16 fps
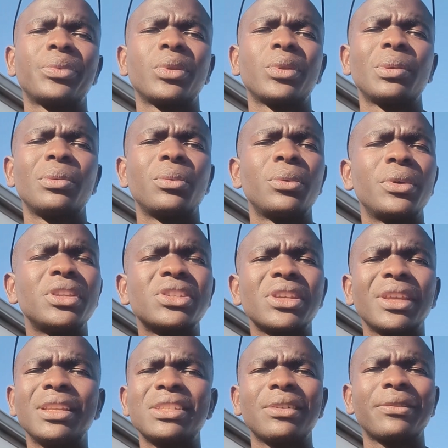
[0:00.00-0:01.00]
which
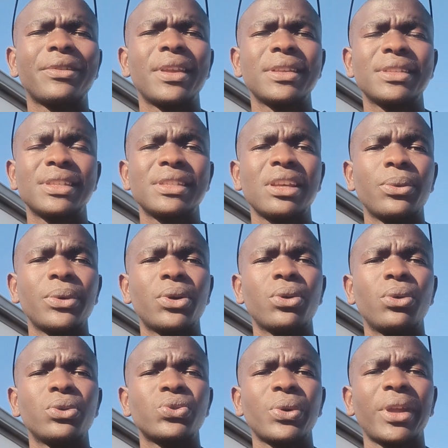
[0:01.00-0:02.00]
interfaces are we
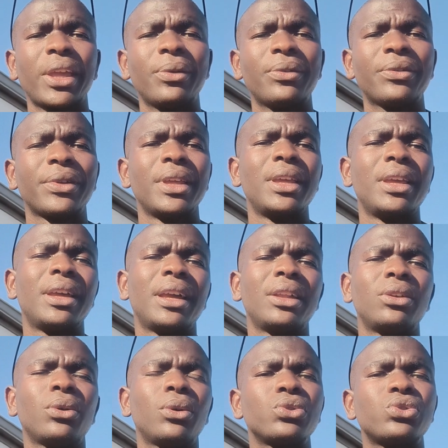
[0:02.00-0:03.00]
going to have,
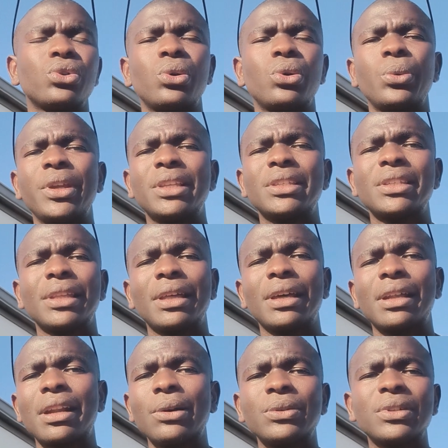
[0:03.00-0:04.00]
and also which
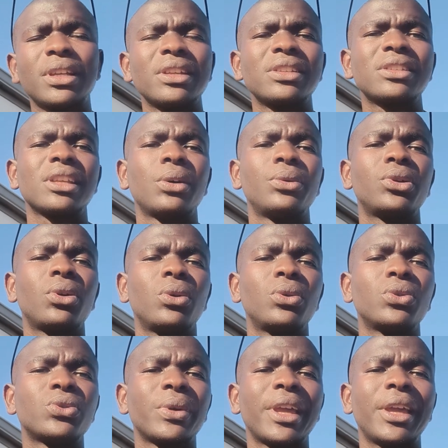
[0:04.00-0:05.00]
routers are we
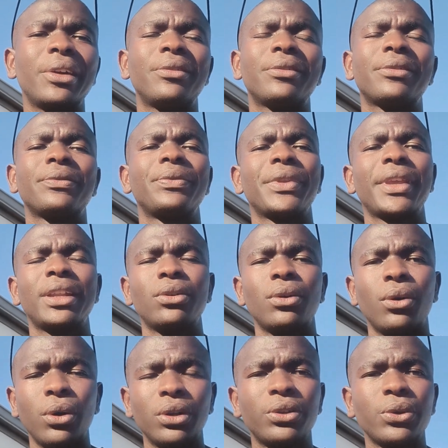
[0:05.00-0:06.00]
going to have, and
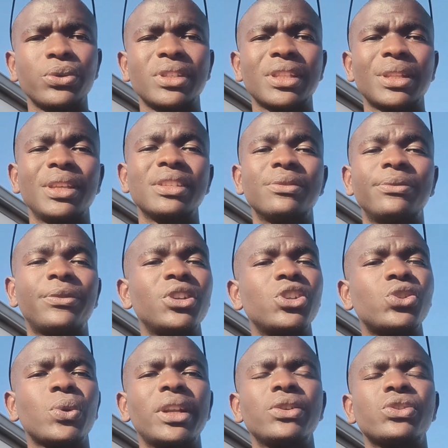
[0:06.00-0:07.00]
all those things
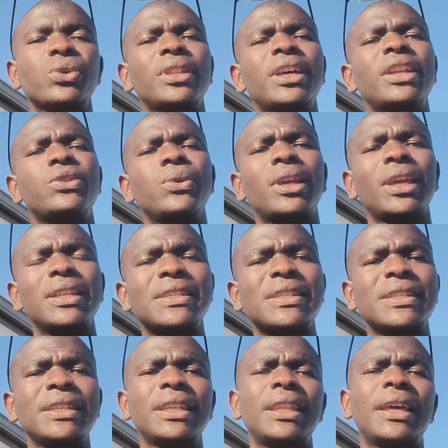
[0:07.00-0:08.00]
visually, so that you can
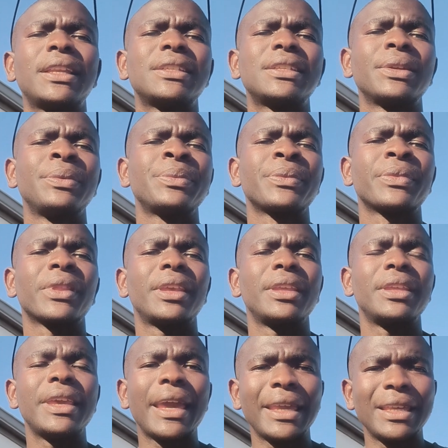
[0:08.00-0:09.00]
see that
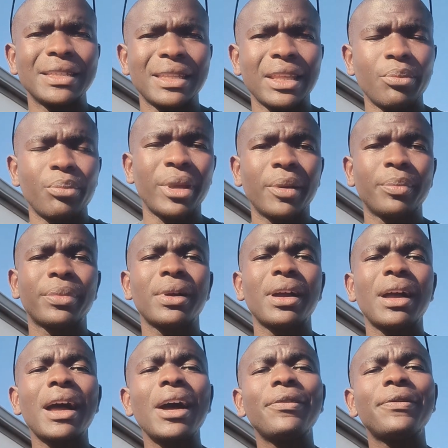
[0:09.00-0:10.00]
here is the map.
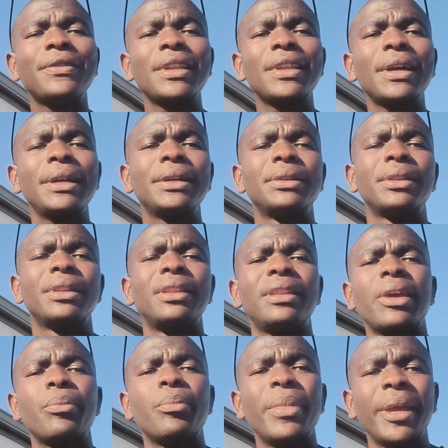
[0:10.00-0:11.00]
After
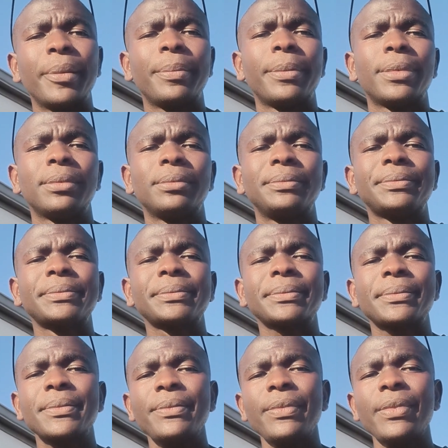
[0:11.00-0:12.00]
the map
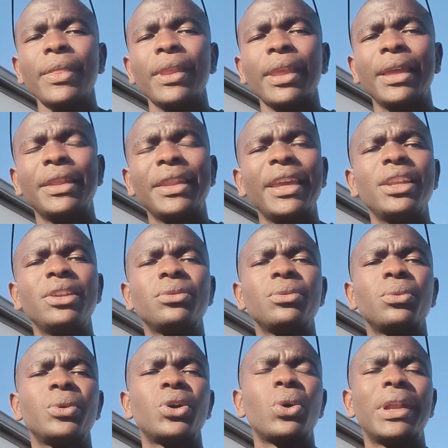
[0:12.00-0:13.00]
and then
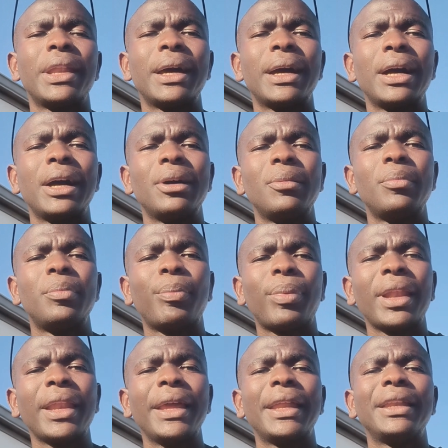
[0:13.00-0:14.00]
we're gonna
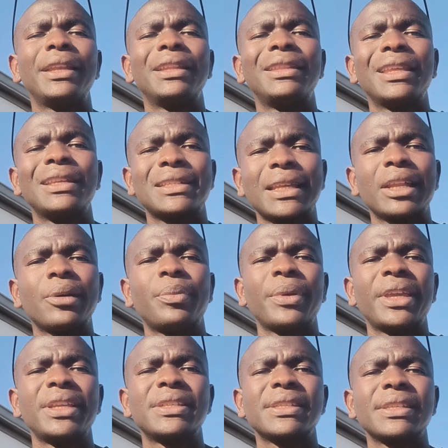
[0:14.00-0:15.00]
plan the
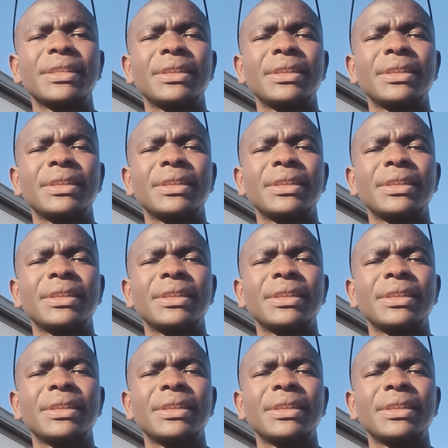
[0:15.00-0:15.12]
database,